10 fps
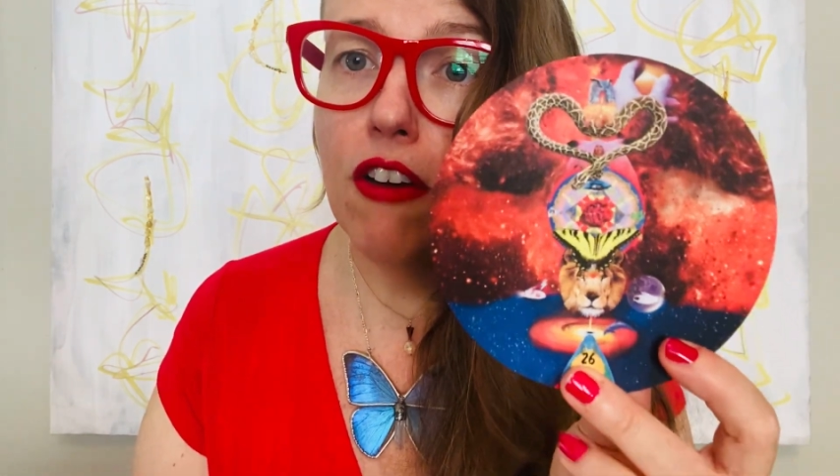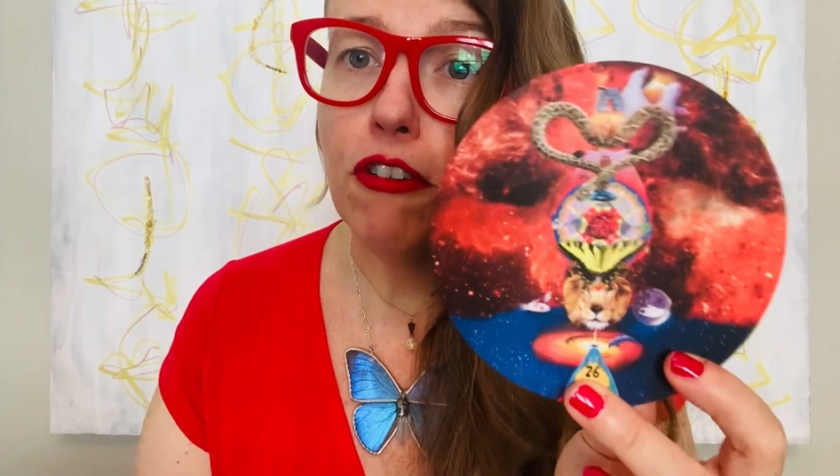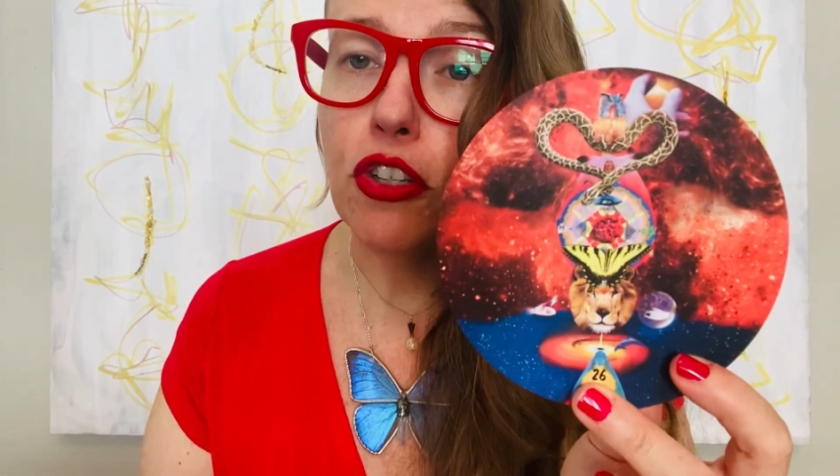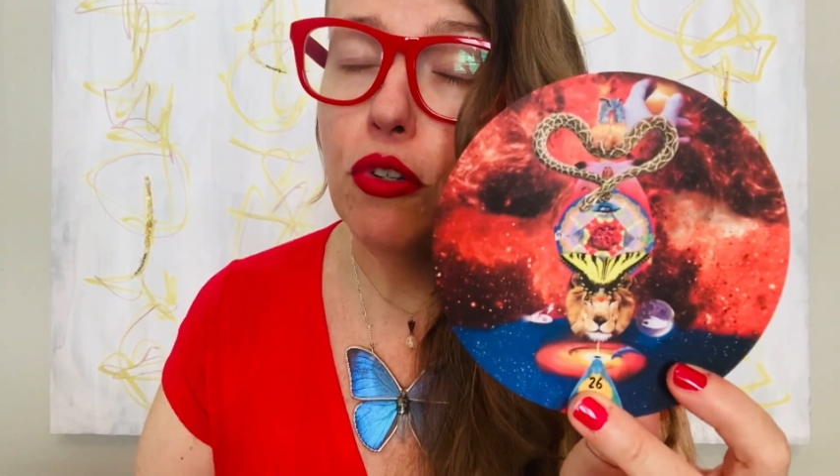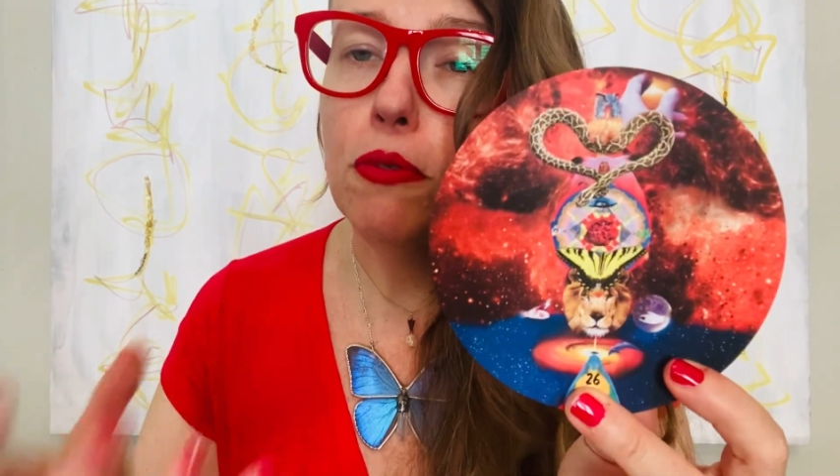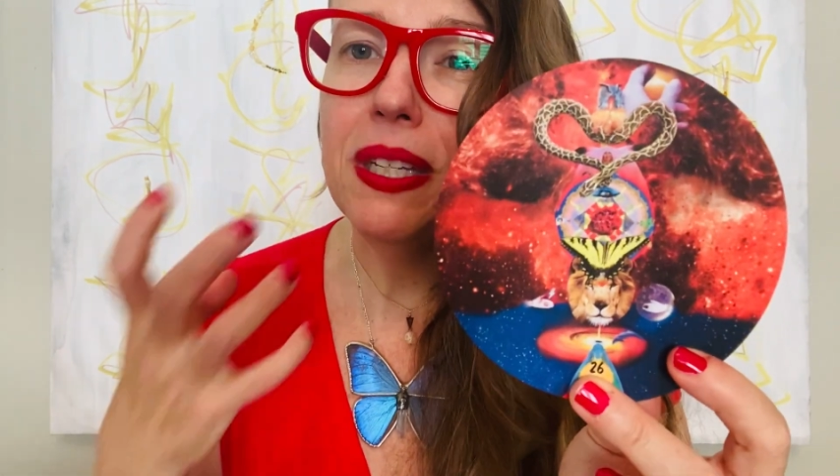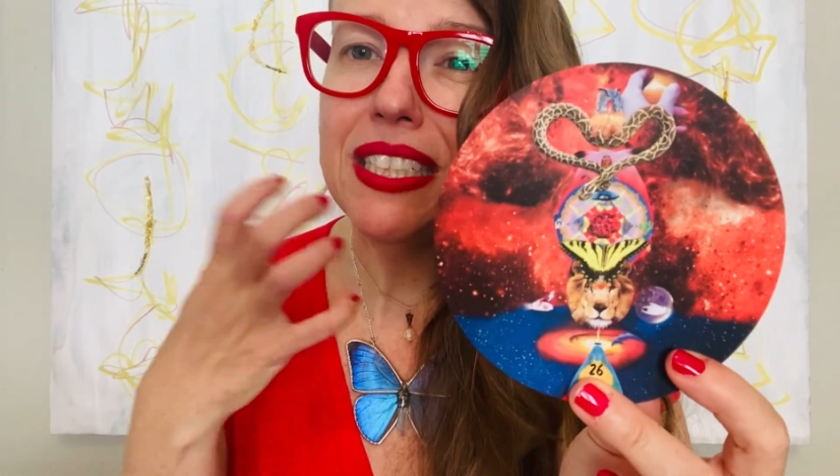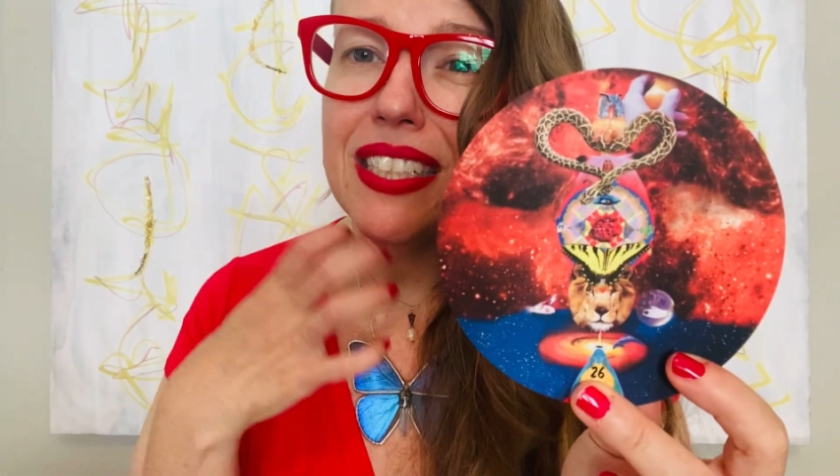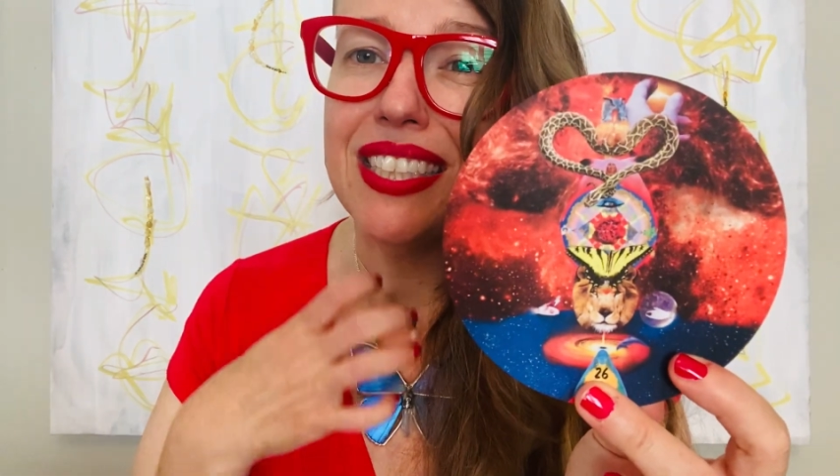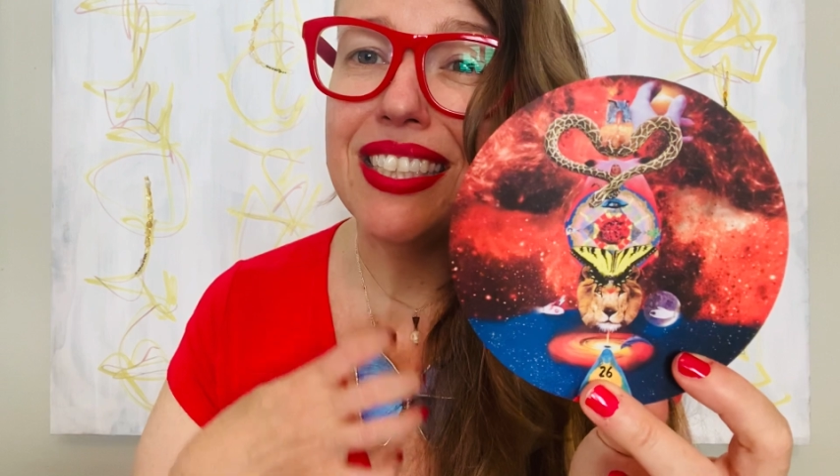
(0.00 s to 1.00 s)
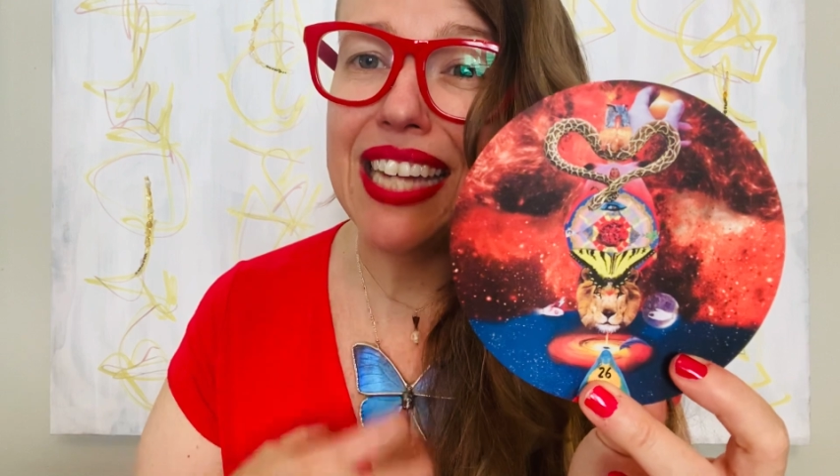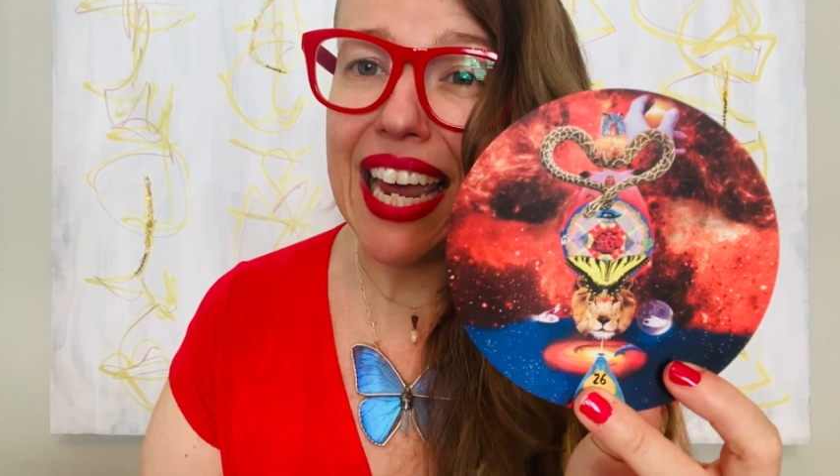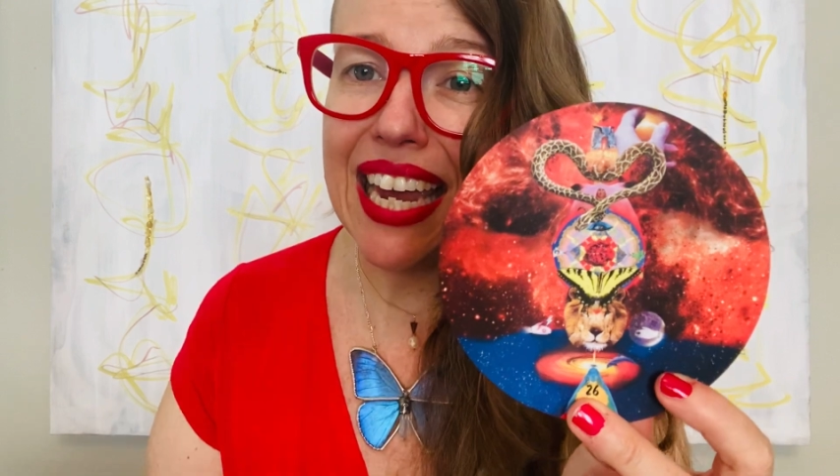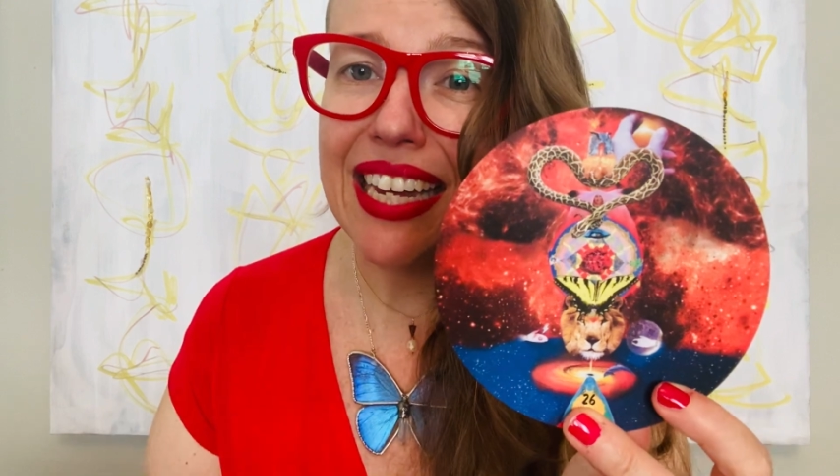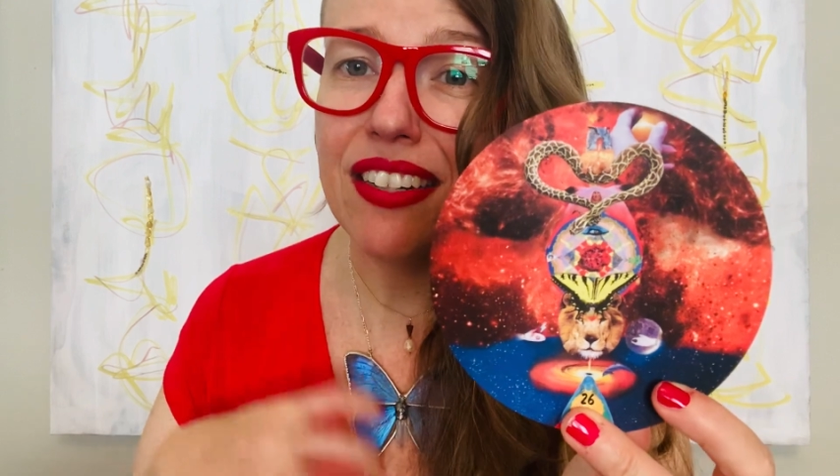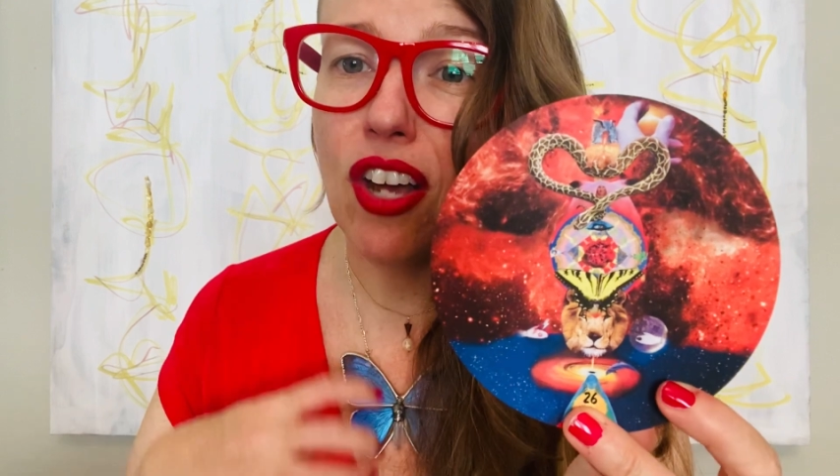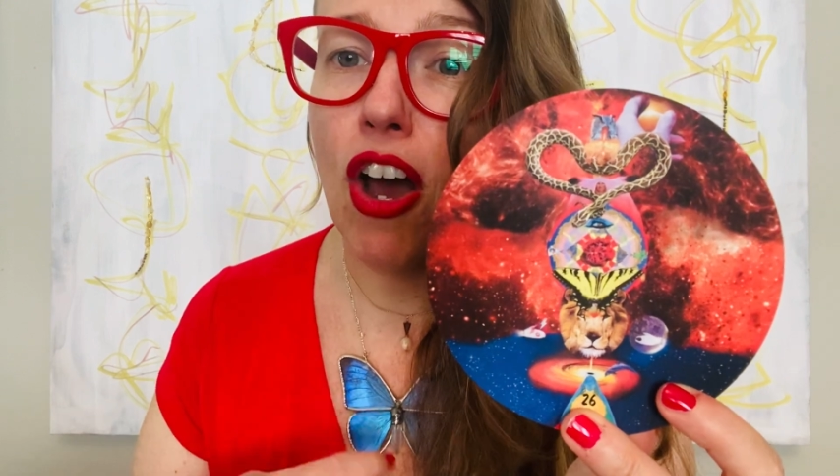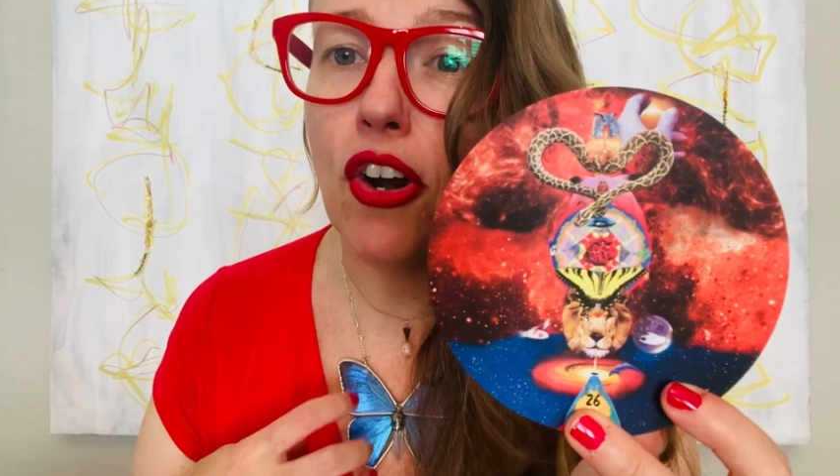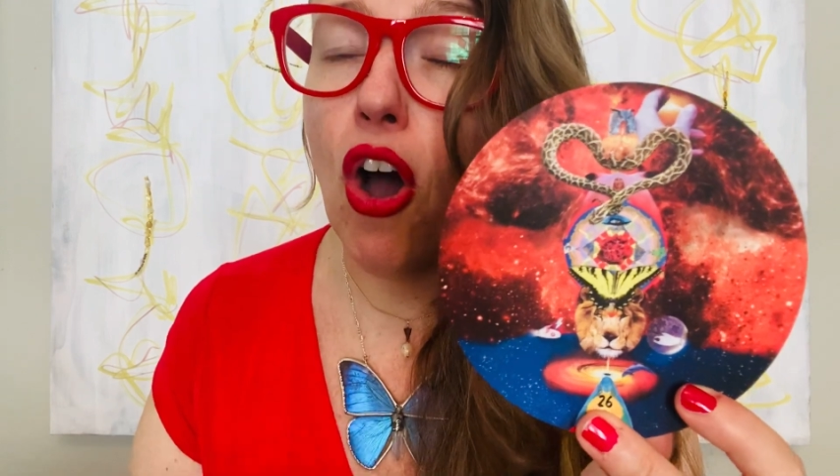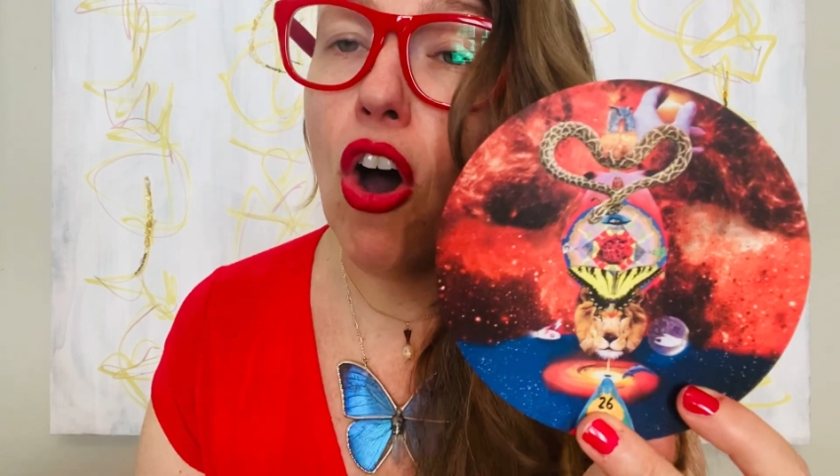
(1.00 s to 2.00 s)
for you to be sustained on